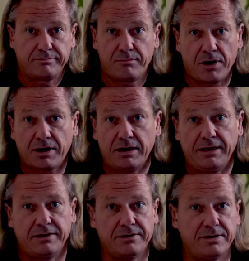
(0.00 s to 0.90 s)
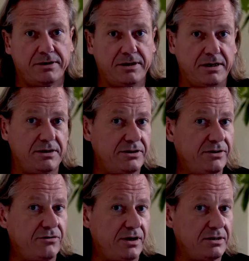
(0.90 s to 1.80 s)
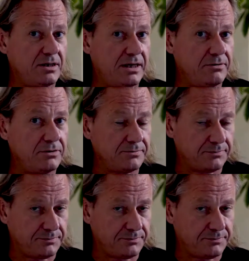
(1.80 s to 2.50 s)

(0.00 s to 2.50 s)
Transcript: market leaders in centralized clouds.